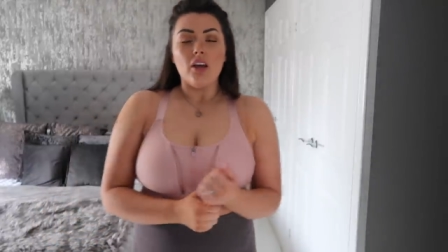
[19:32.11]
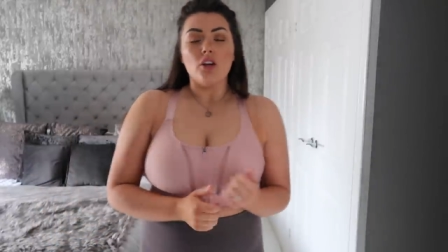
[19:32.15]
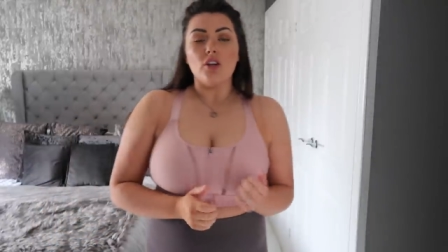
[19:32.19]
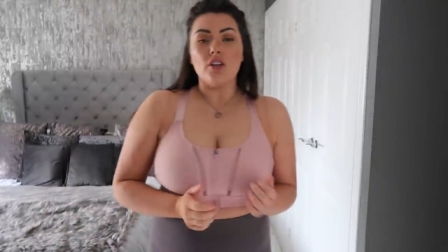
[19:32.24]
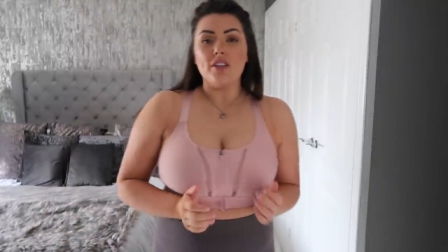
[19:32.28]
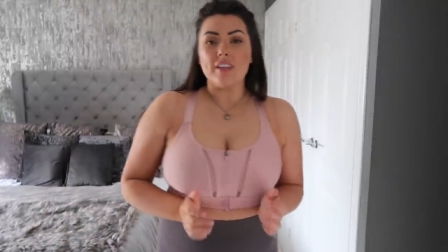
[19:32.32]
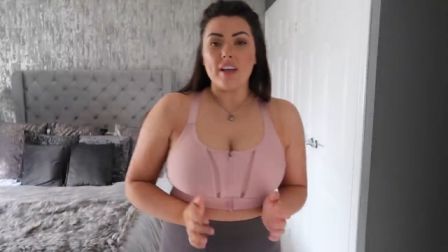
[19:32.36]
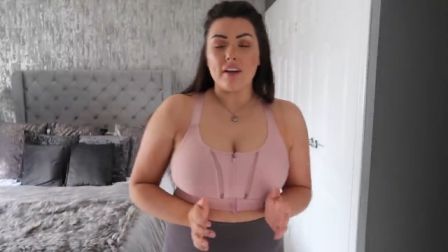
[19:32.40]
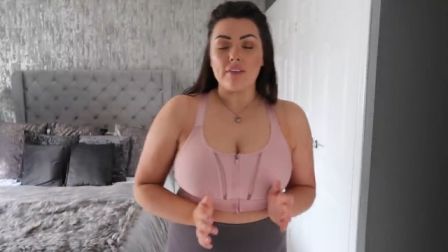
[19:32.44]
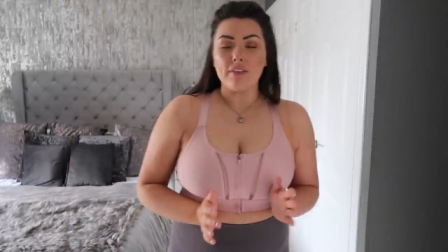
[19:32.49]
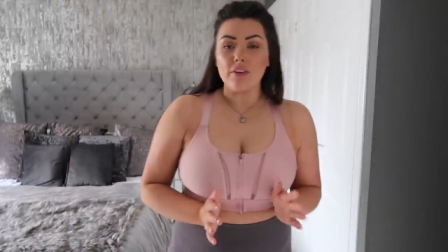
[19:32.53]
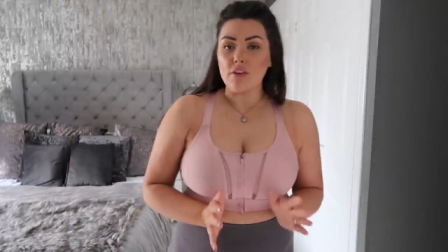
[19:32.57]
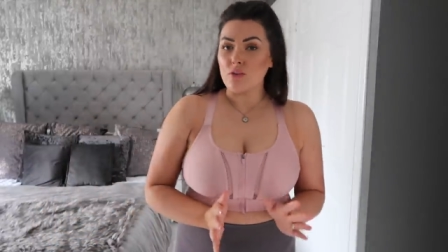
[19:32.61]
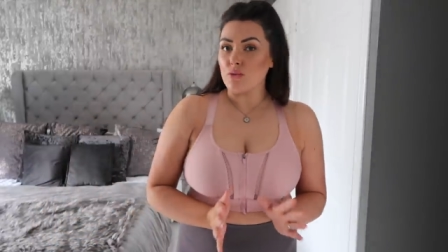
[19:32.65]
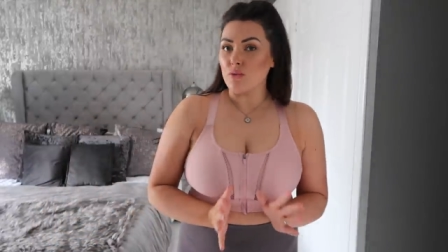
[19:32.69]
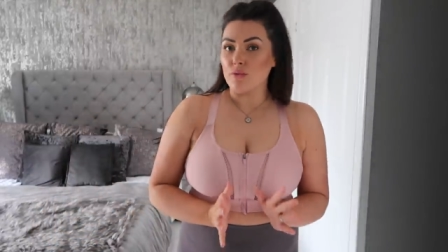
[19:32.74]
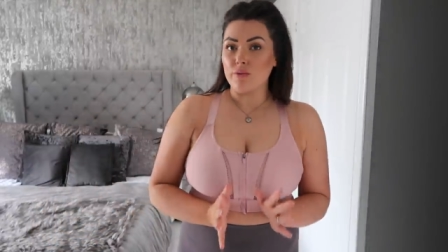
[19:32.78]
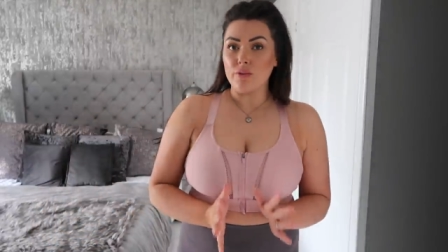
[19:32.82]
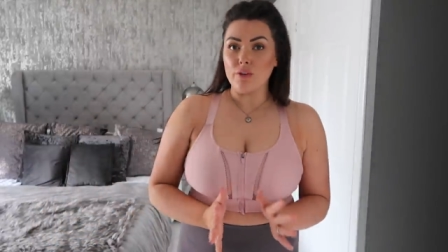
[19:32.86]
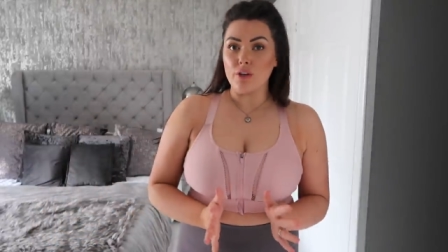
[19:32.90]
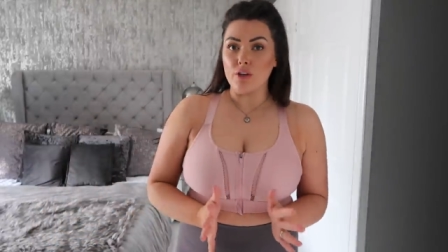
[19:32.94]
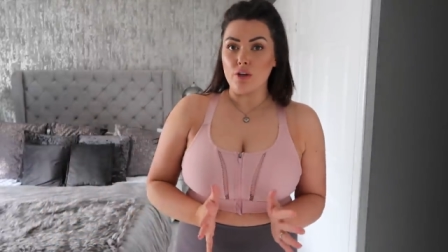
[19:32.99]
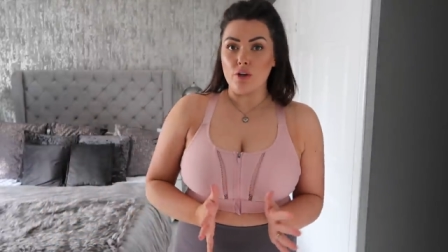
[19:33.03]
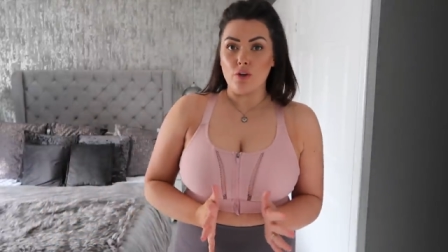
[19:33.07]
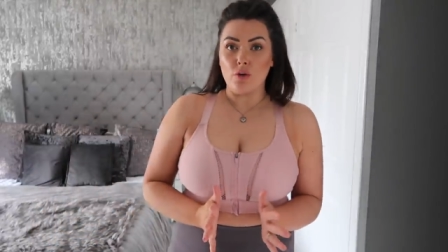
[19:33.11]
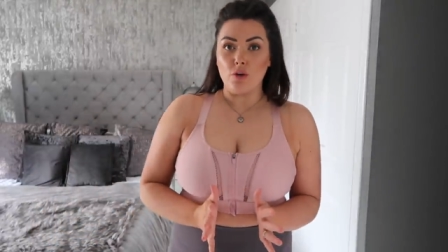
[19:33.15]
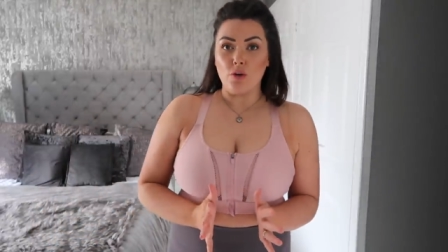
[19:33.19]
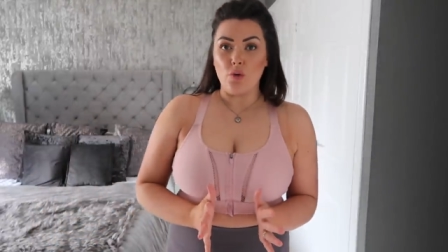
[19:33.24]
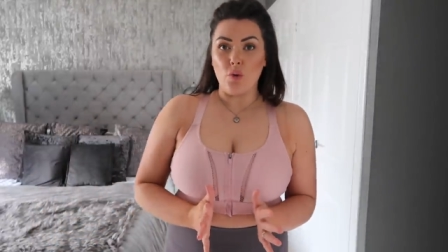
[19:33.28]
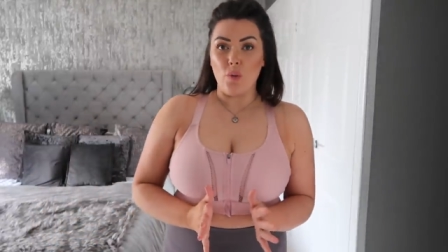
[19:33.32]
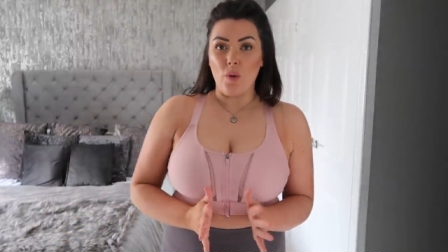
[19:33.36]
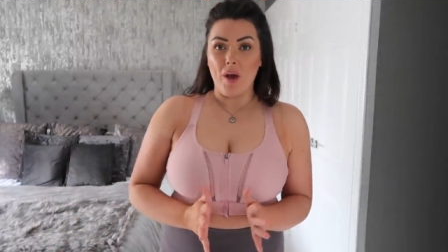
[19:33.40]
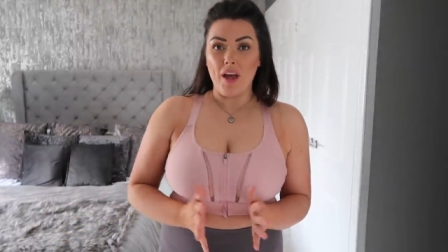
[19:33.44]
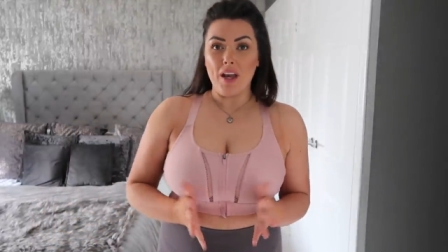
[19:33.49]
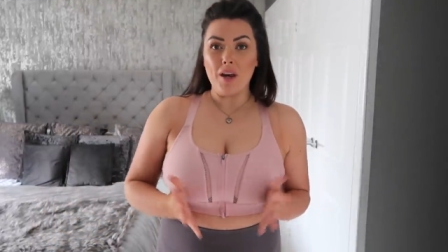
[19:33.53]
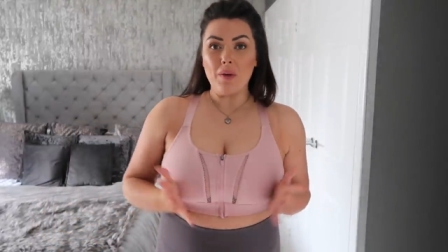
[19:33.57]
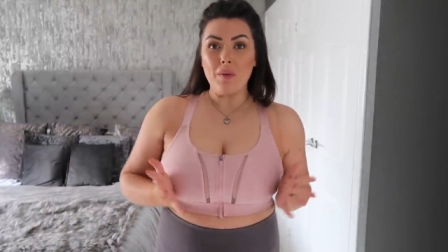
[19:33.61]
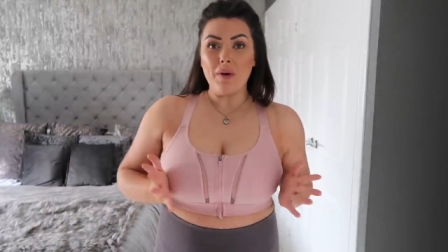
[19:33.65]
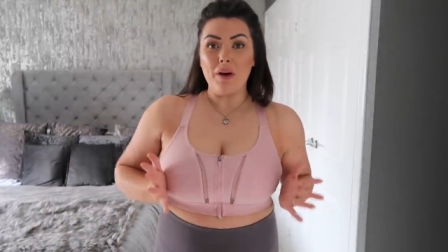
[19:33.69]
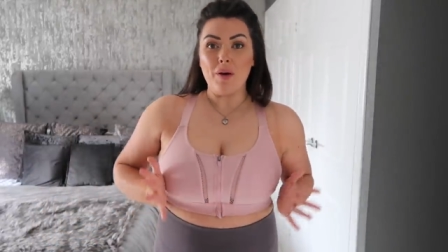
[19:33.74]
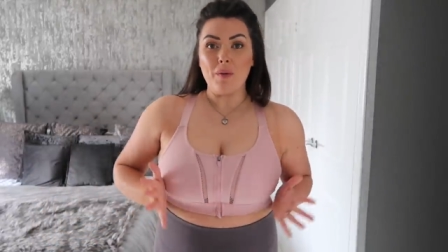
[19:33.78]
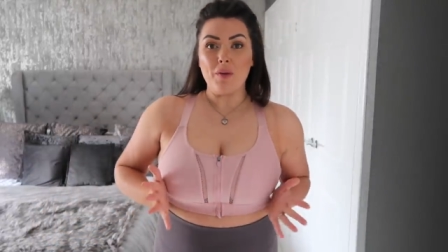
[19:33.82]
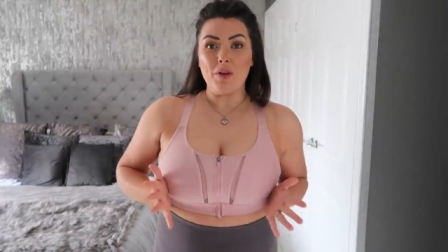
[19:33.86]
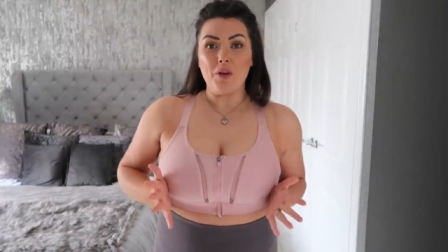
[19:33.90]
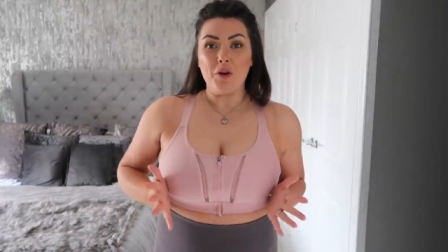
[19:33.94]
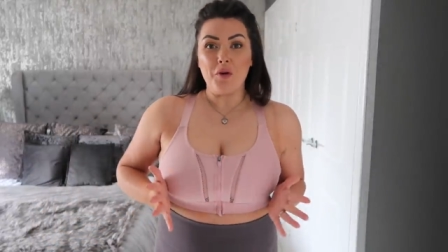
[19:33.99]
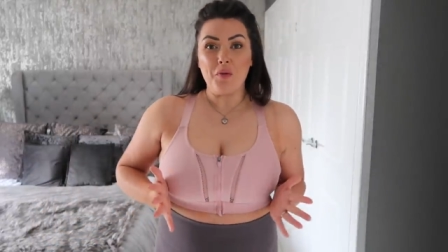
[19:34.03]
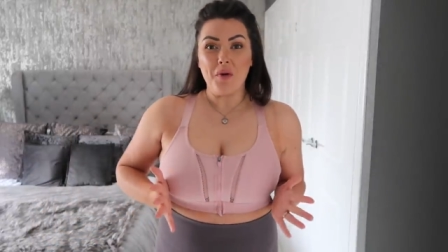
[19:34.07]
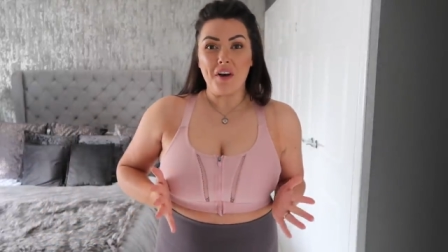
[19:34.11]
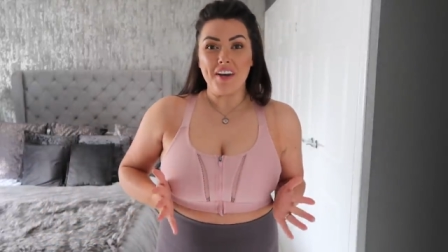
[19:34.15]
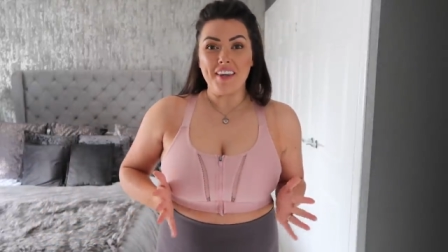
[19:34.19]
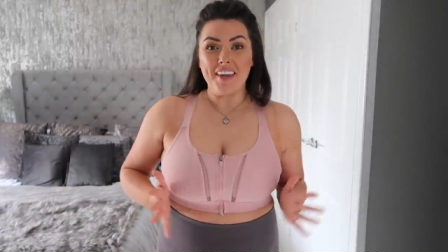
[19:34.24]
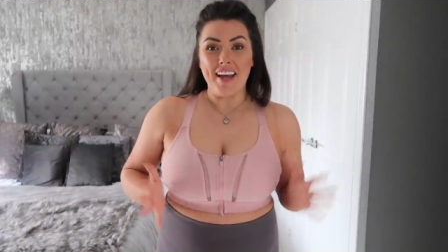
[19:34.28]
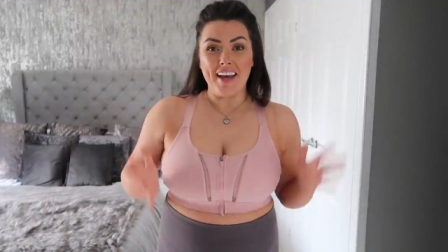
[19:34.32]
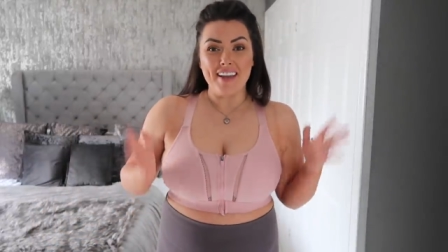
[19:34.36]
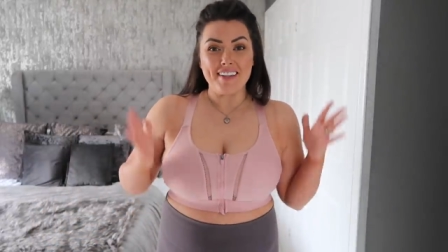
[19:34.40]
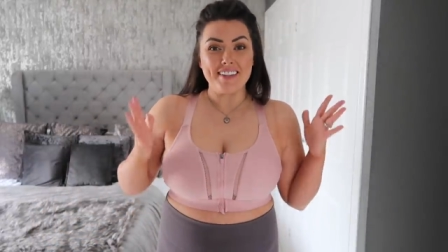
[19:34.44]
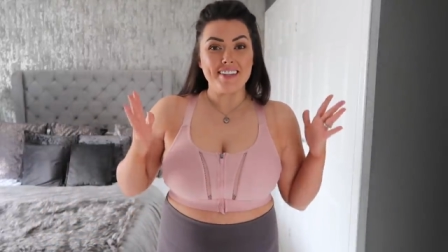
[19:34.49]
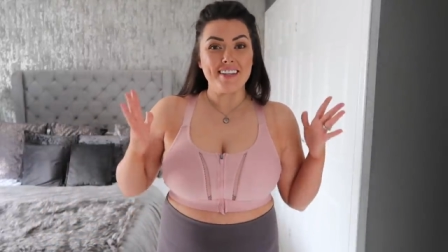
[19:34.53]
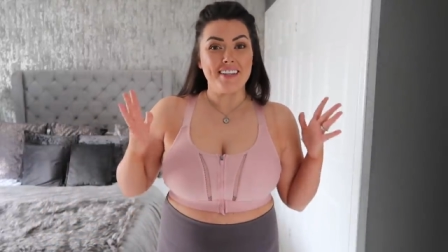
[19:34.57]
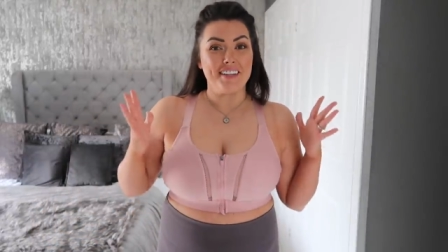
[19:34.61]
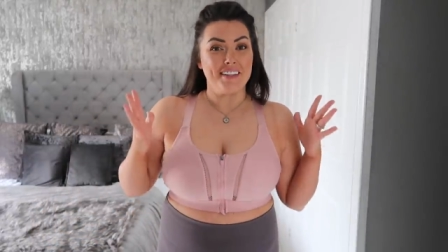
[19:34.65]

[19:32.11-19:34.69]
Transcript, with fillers: You definitely don't feel like you're going to go anywhere when you're wearing this.